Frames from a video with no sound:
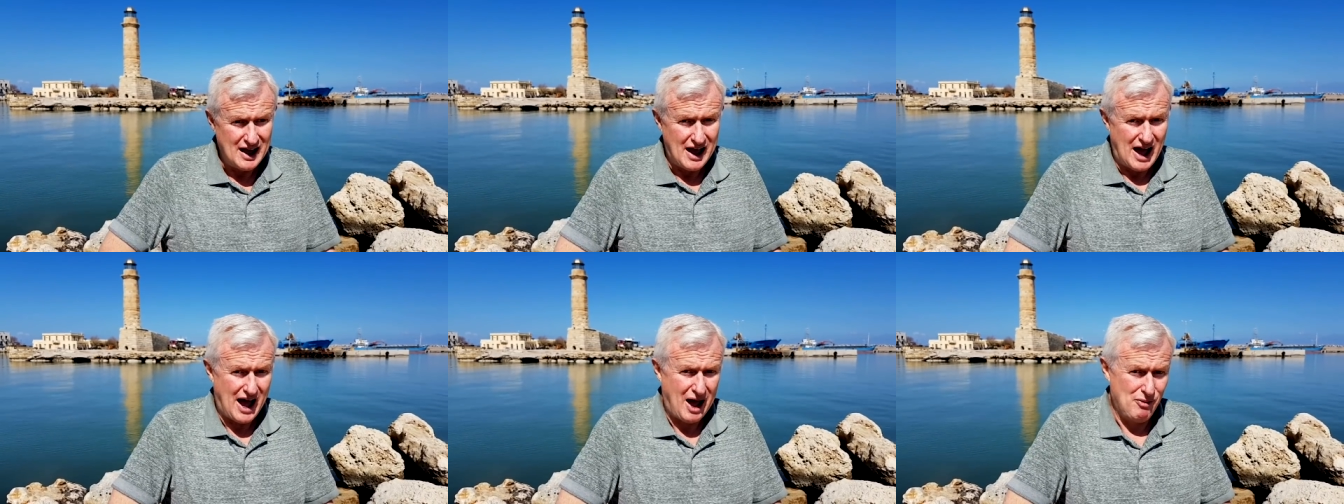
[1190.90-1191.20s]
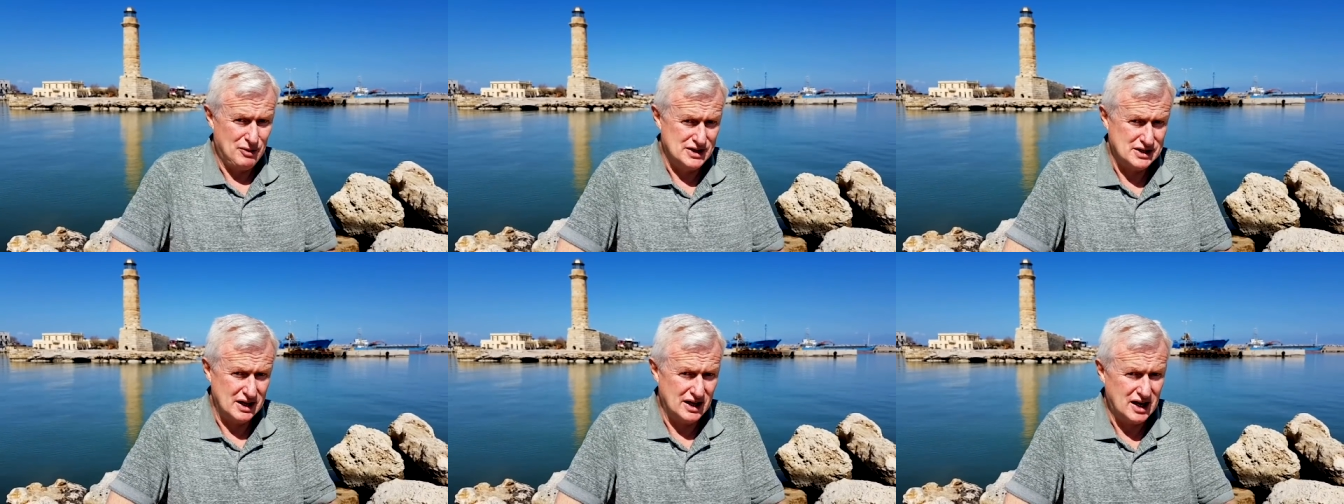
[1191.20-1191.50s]
I
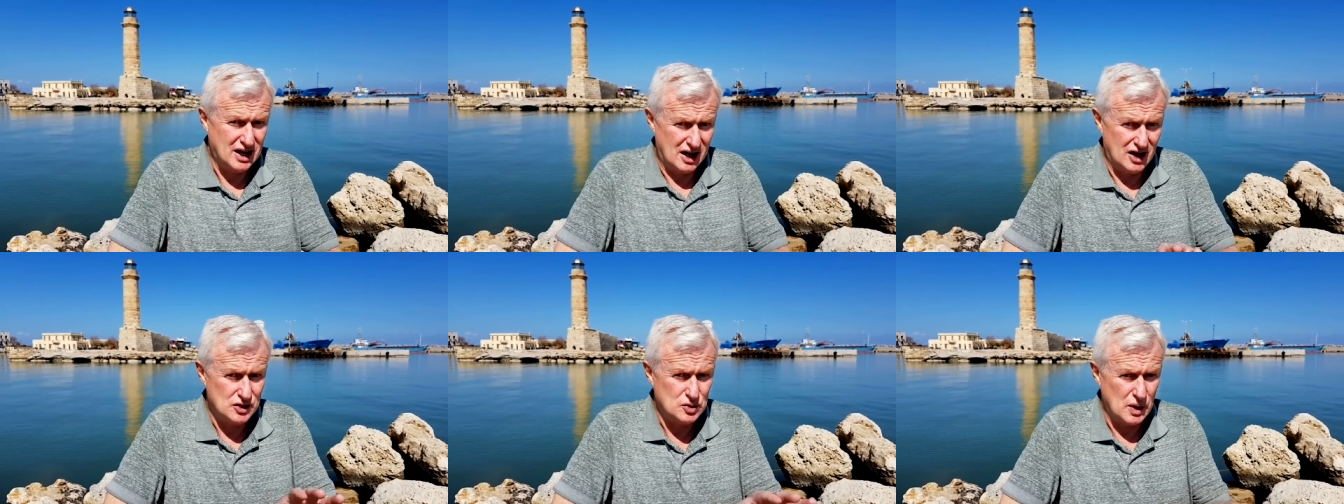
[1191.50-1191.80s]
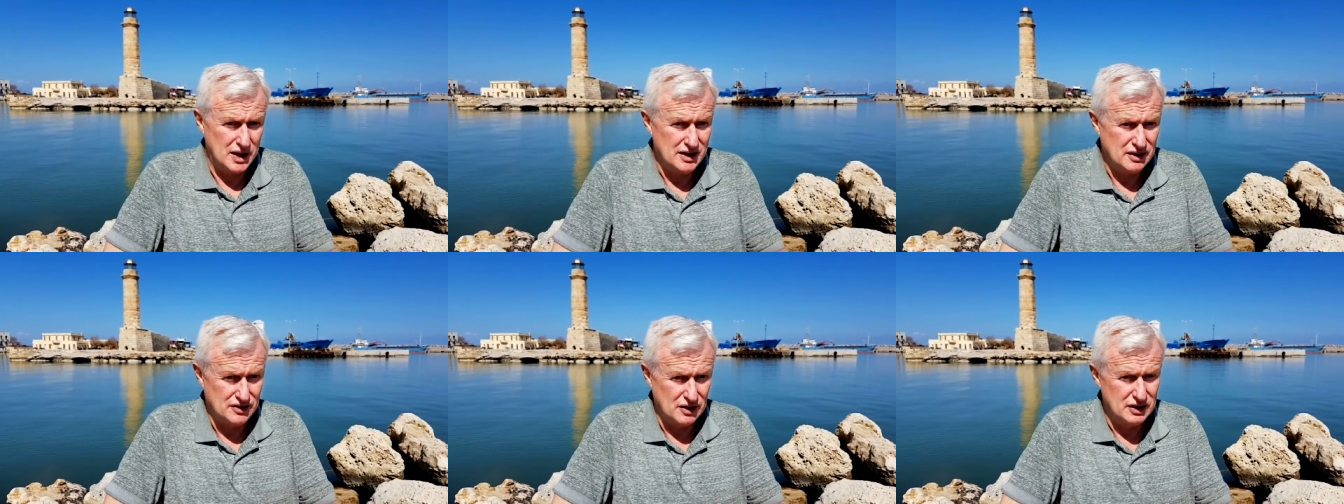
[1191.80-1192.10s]
was thinking in
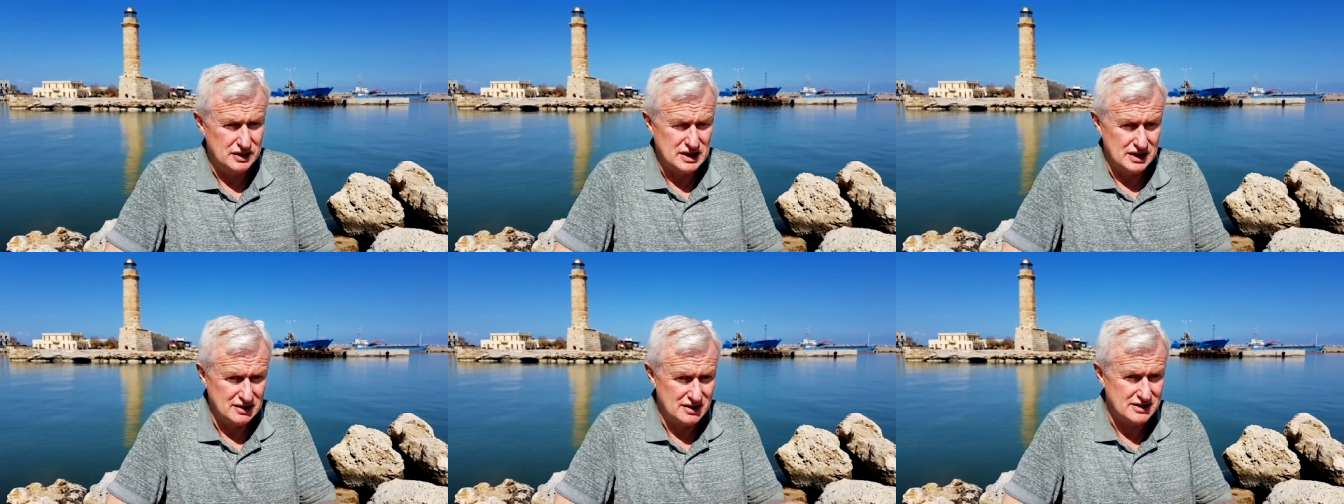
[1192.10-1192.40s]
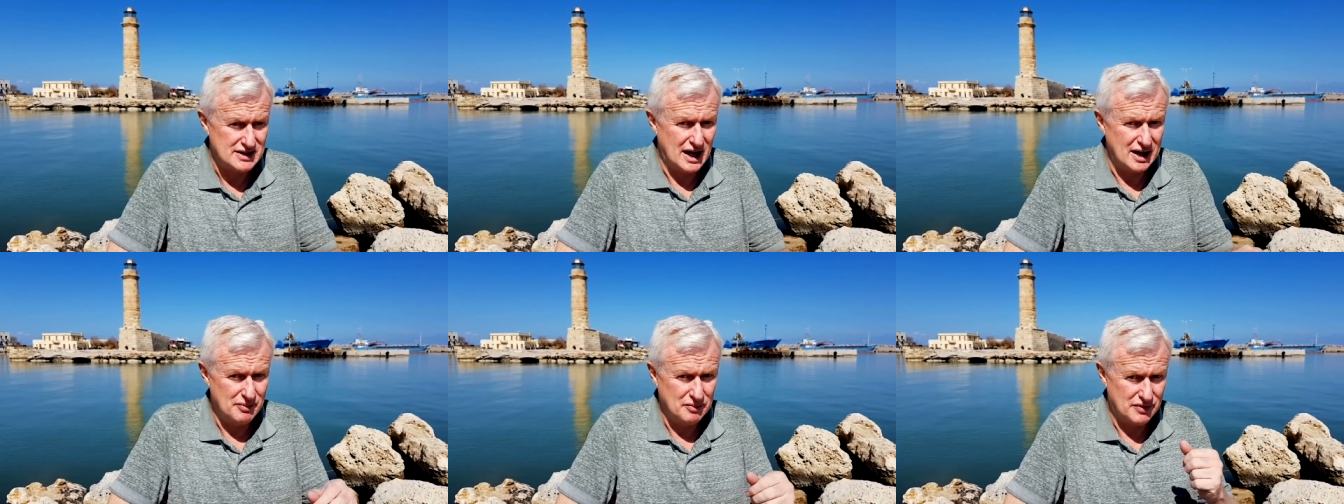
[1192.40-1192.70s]
2013 the
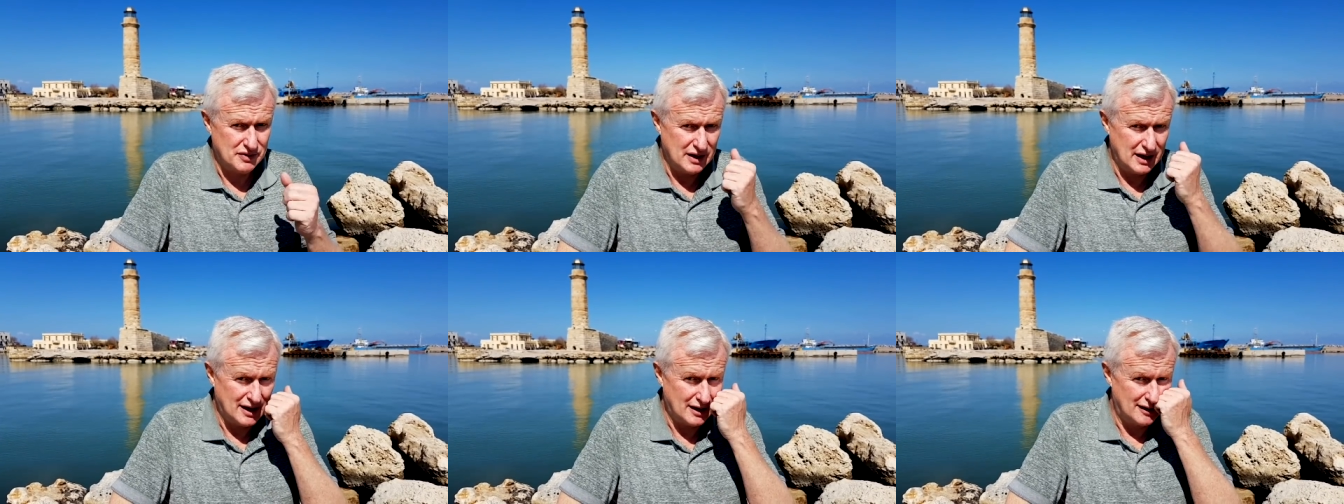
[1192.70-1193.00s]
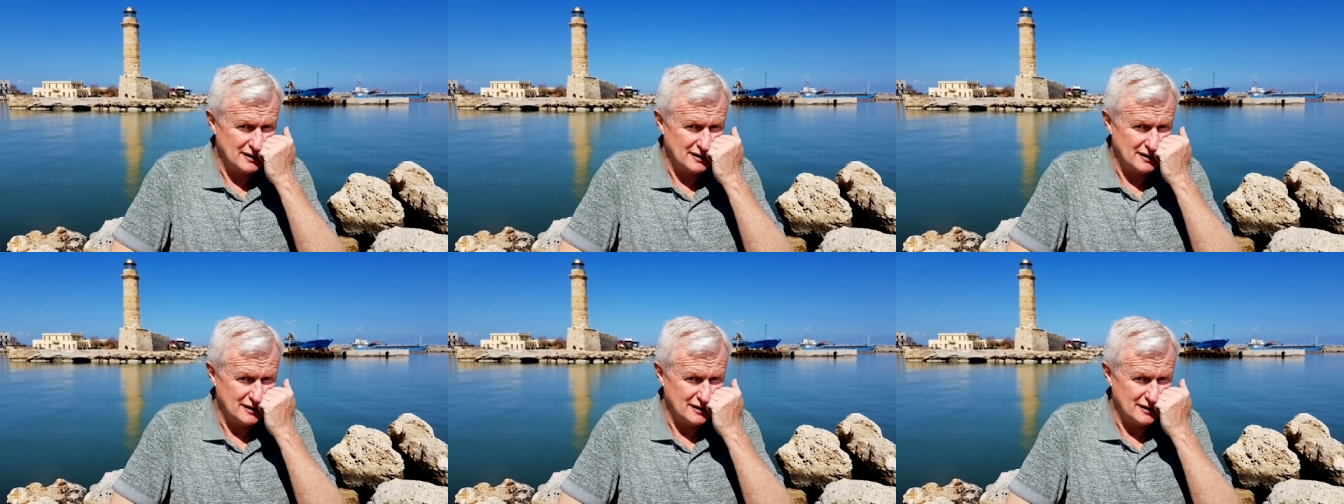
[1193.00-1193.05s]
same thing.